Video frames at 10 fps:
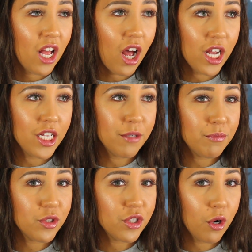I
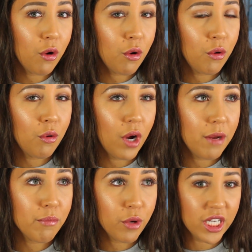am so
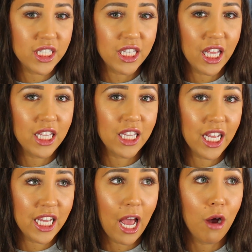impressed that
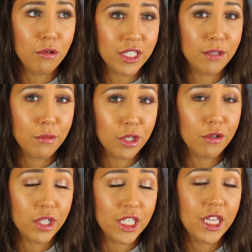like how
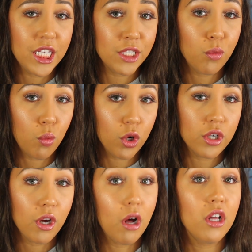similarly these
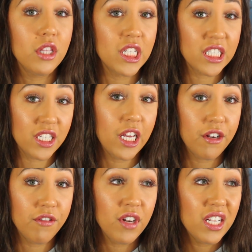work on the
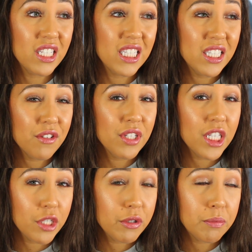skin, considering
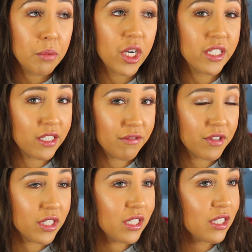the huge price
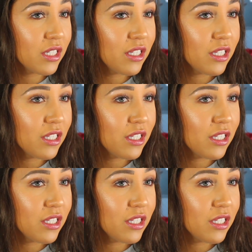difference.